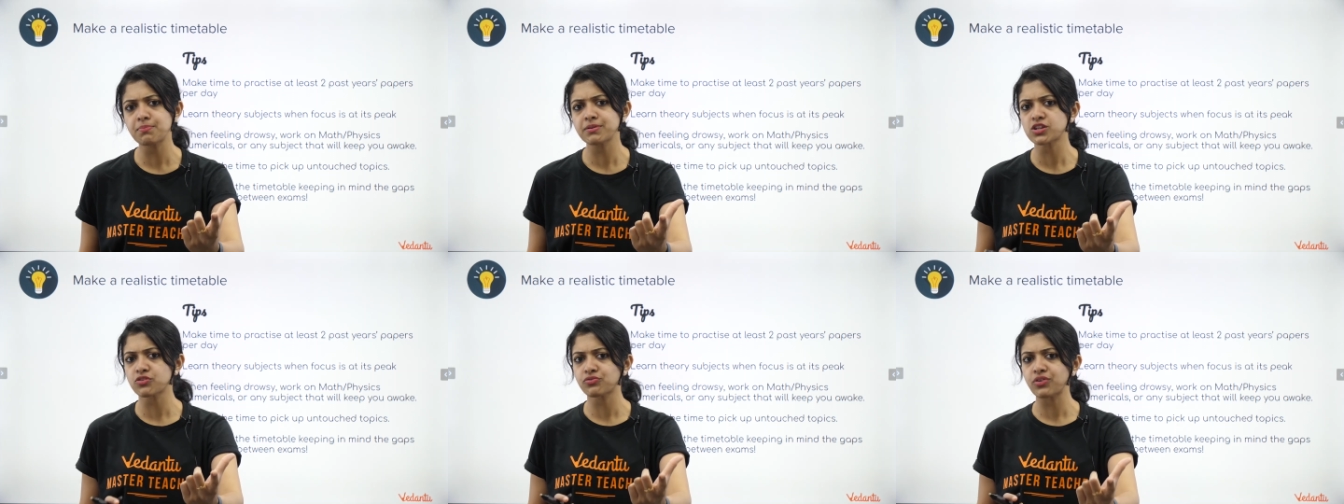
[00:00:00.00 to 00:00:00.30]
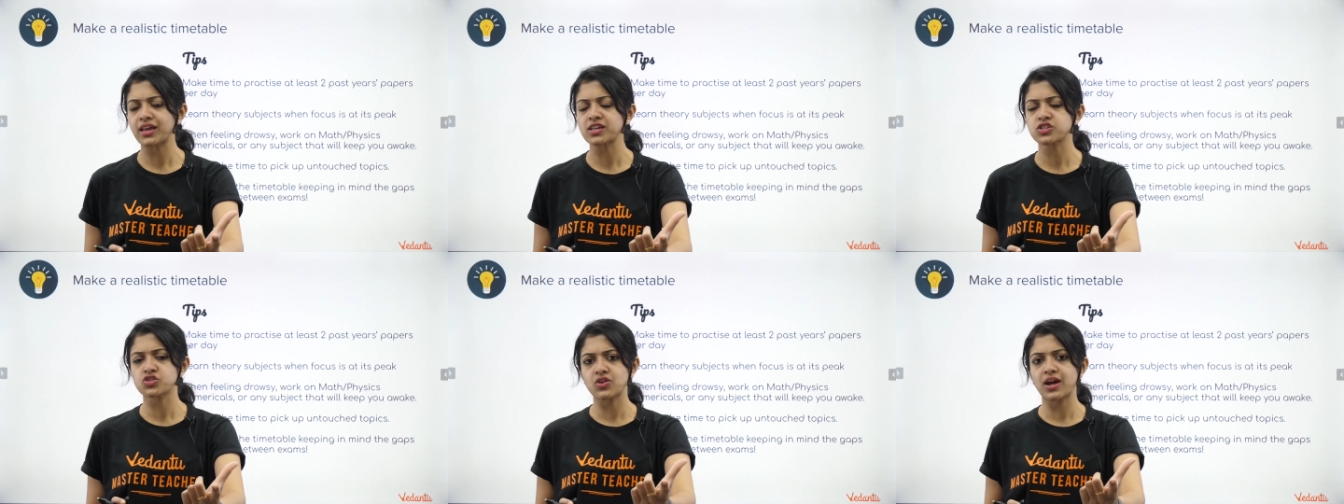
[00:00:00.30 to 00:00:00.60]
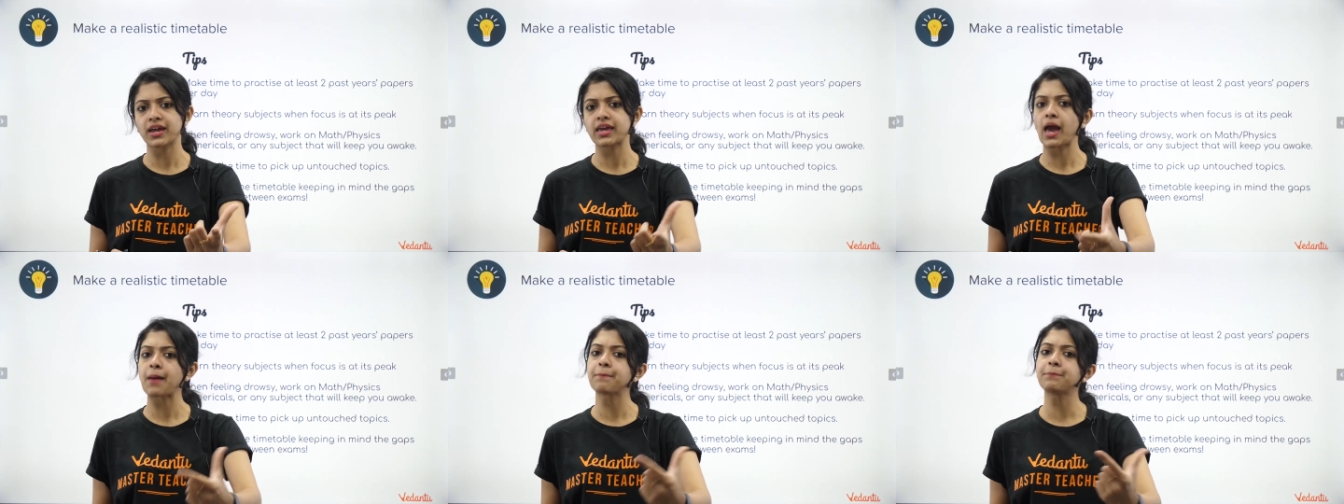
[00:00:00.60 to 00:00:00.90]
bit of
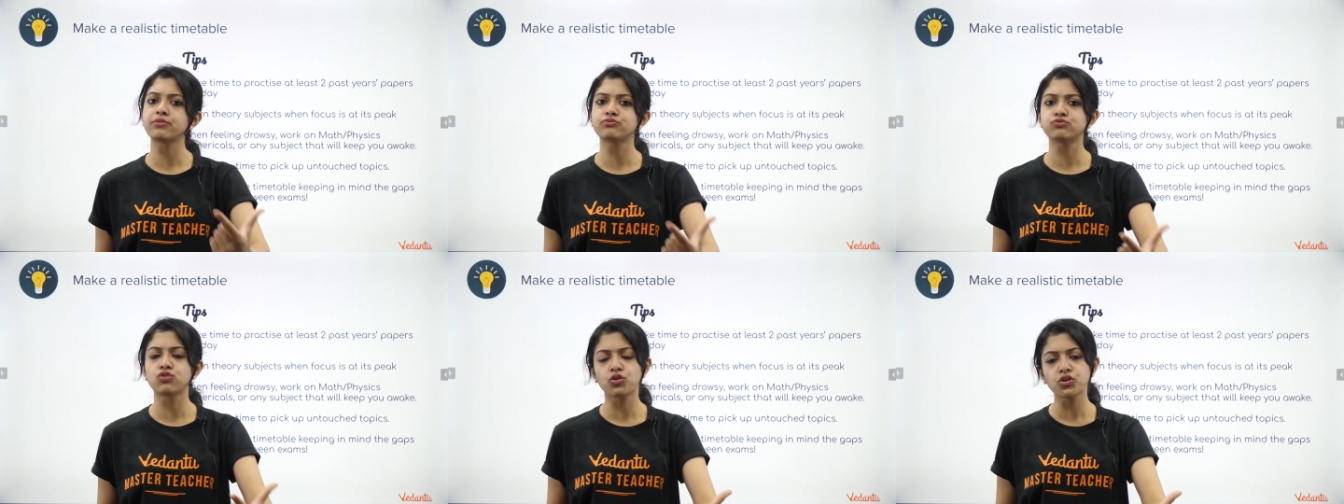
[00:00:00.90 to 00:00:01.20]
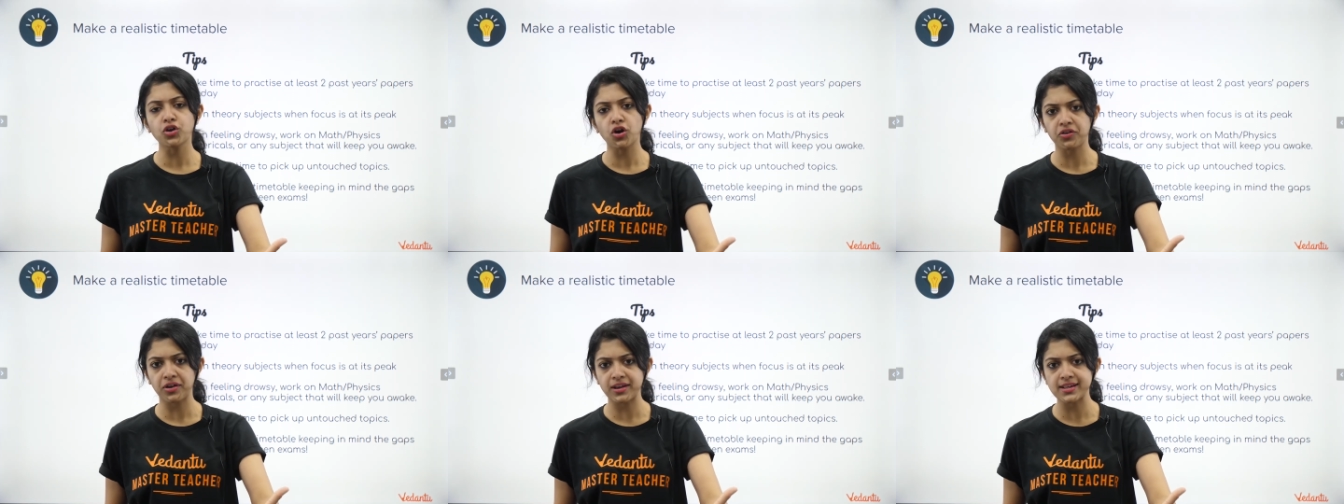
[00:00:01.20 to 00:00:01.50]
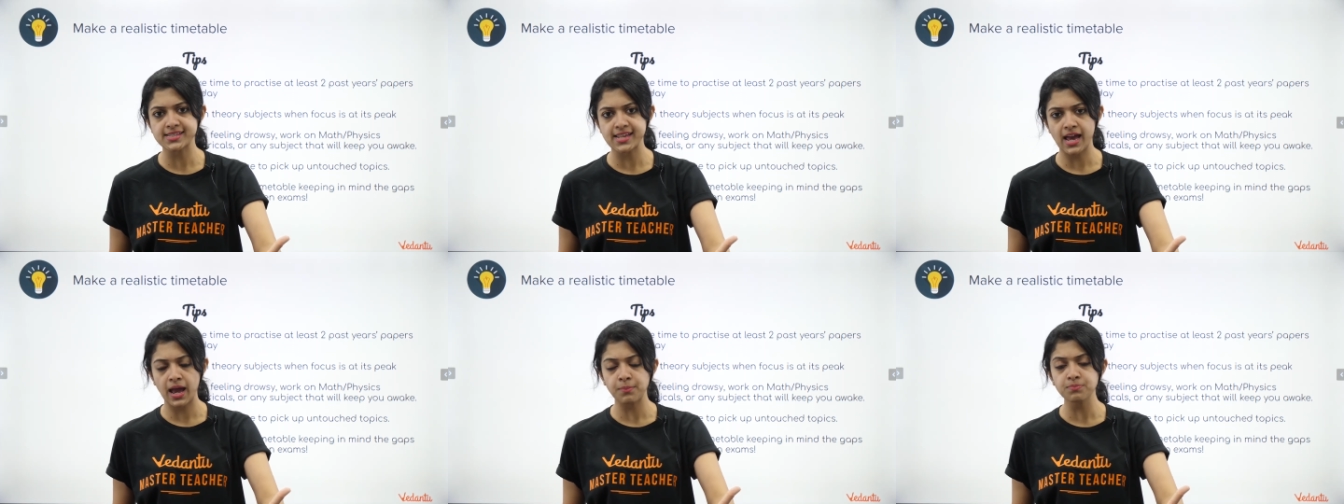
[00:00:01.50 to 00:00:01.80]
extra gap before your
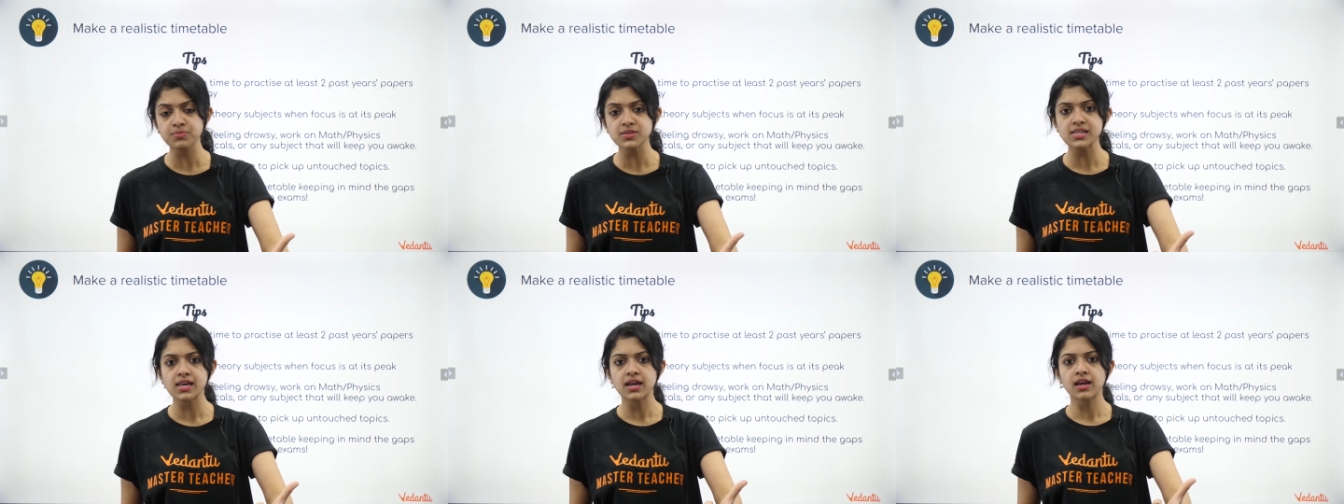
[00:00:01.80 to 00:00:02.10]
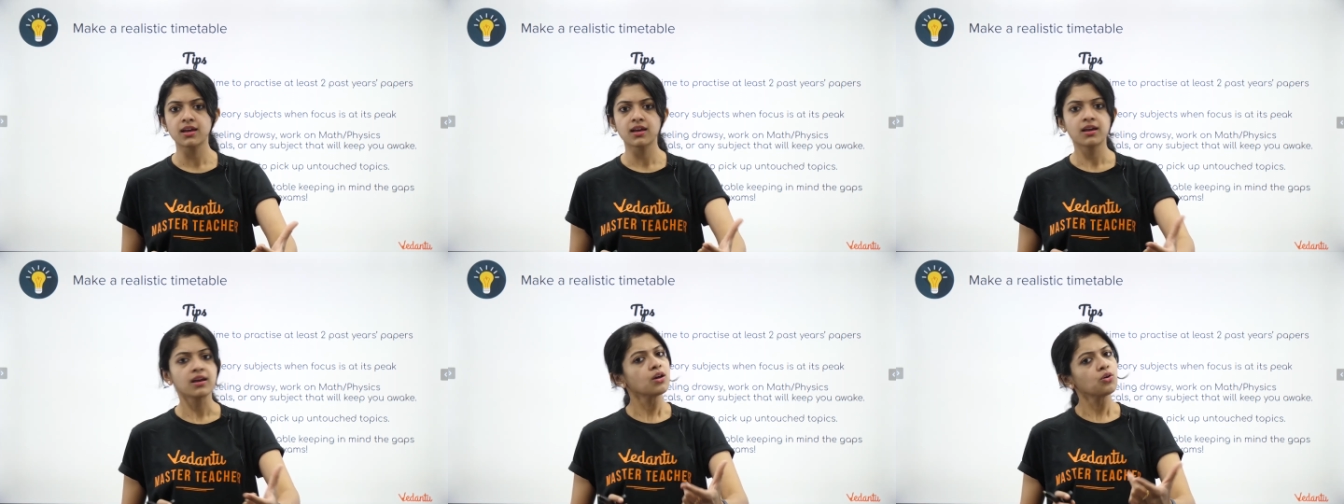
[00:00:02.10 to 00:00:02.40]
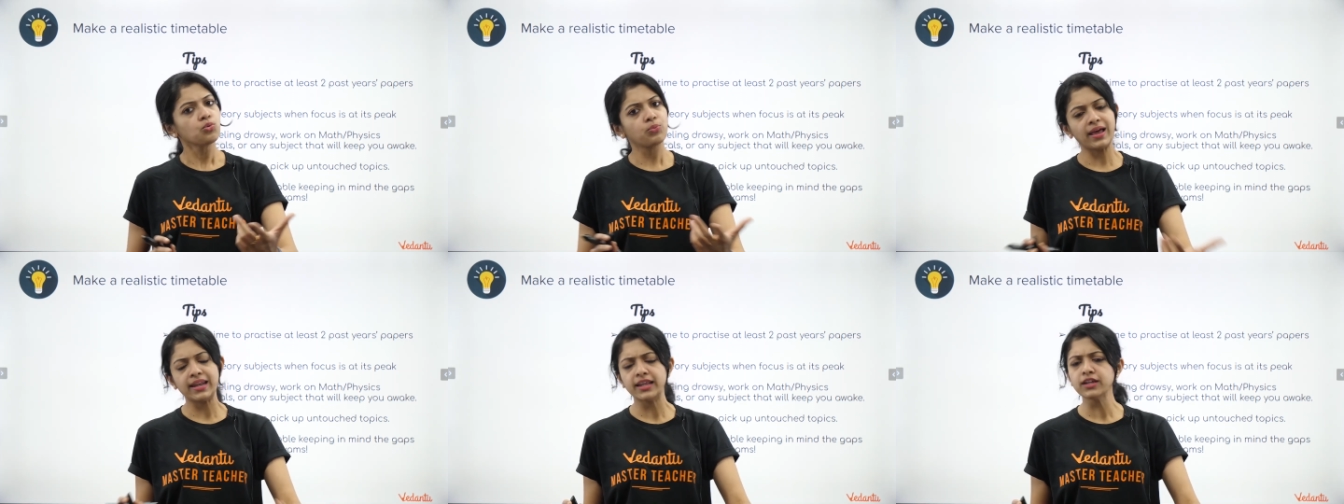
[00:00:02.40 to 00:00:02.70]
exams,
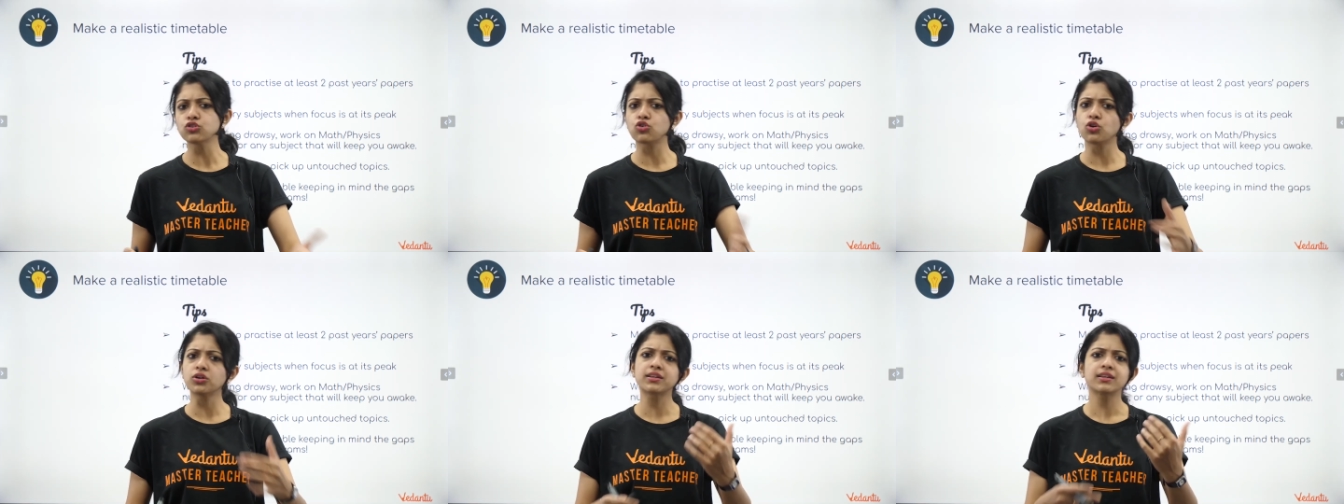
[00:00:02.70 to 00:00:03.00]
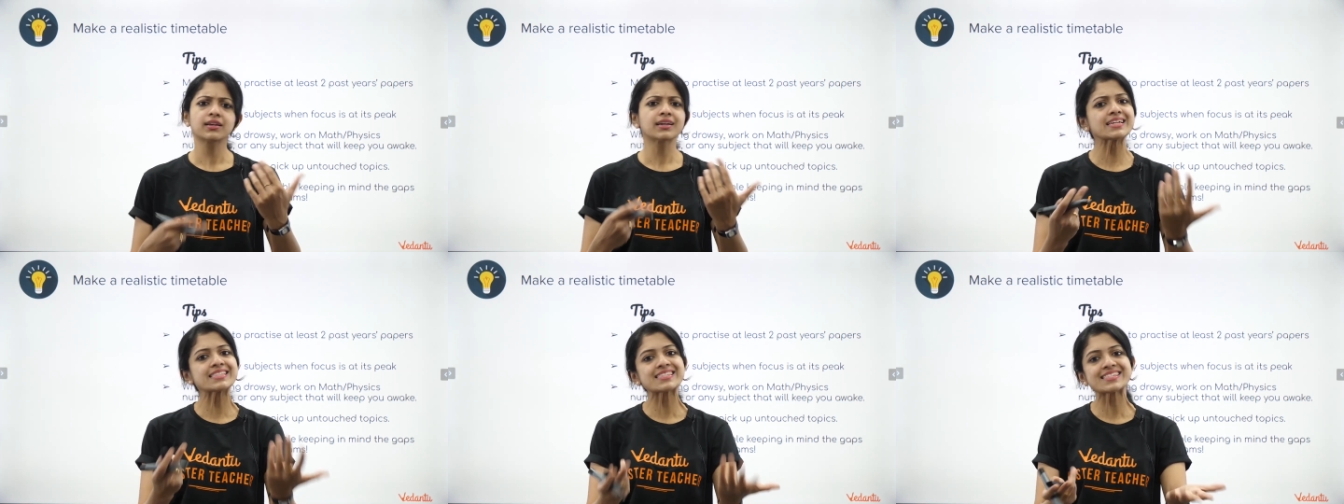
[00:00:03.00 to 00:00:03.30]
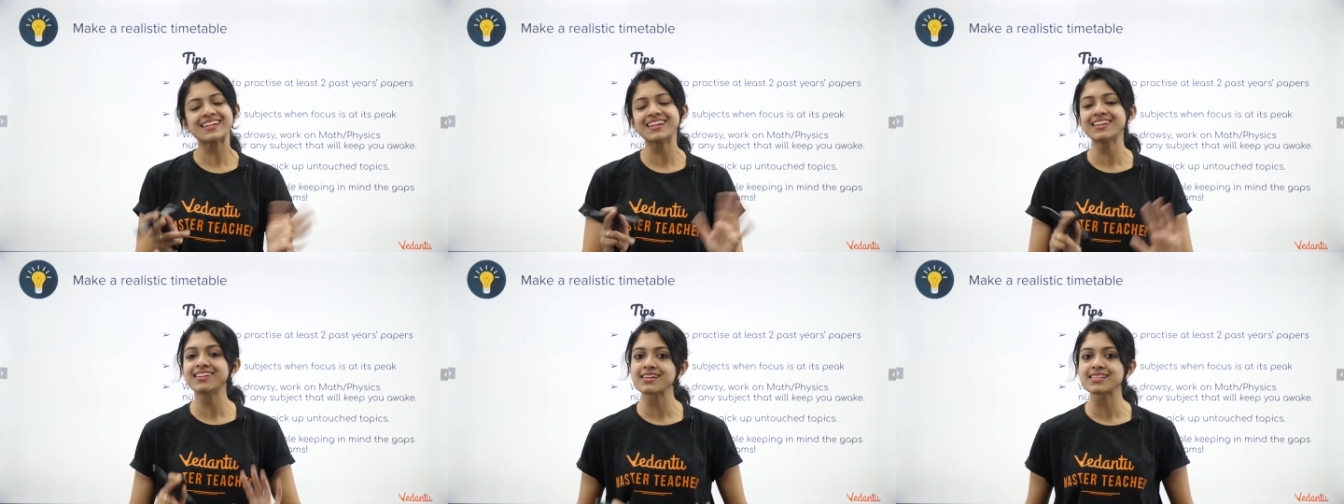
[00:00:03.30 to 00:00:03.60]
well and good,
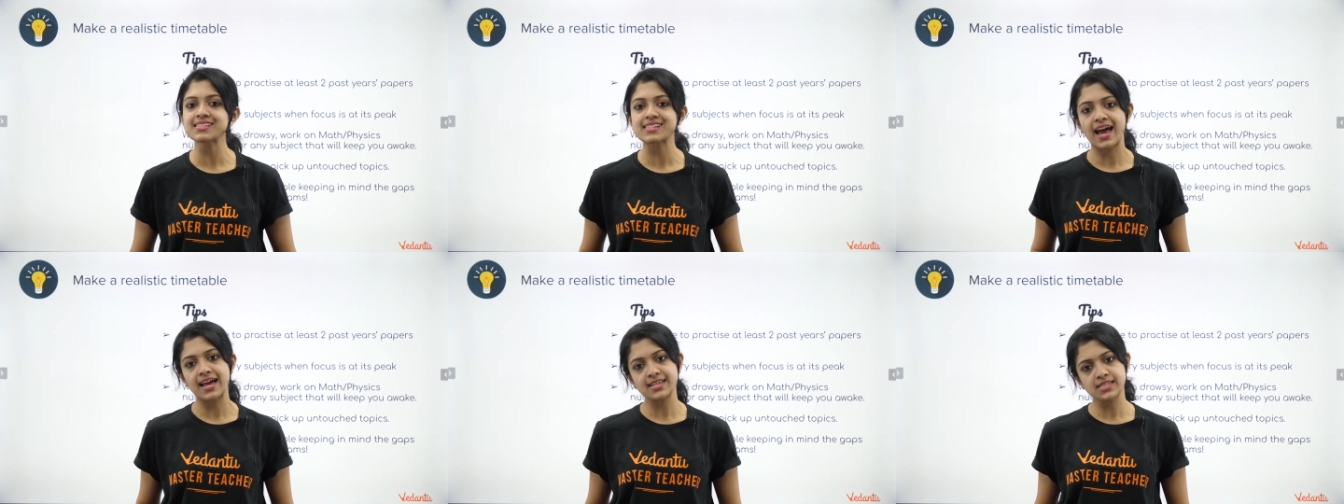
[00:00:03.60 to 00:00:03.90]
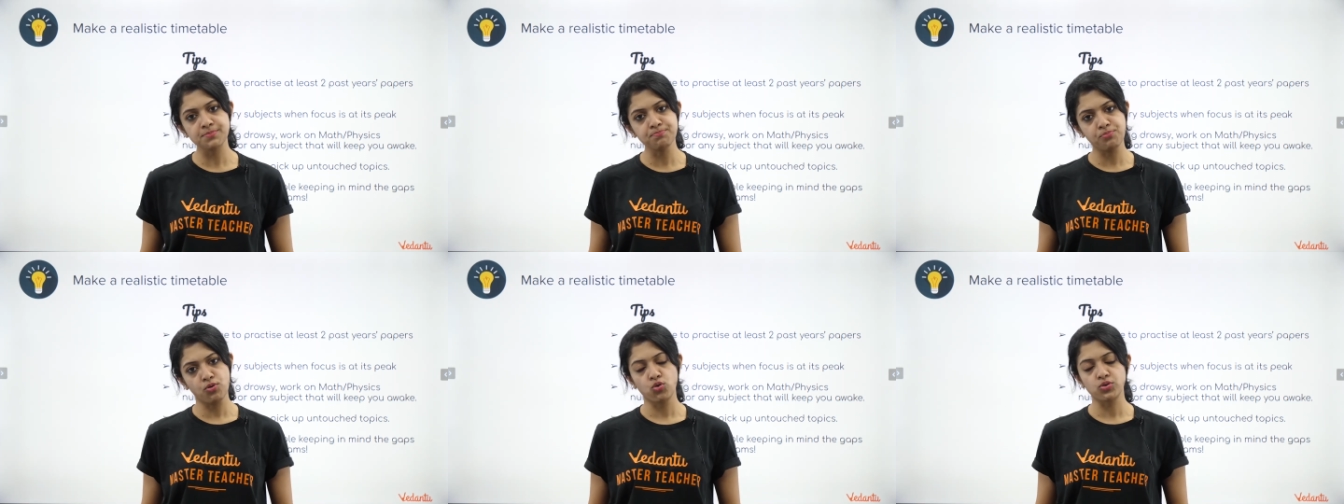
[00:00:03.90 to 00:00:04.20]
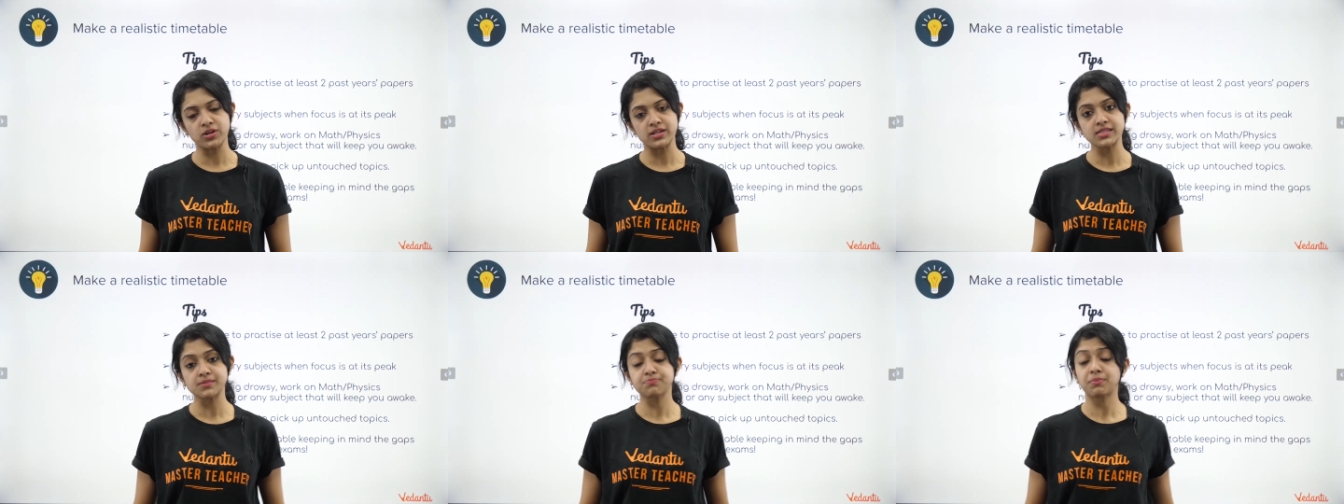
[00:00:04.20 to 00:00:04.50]
consider it as a bonus.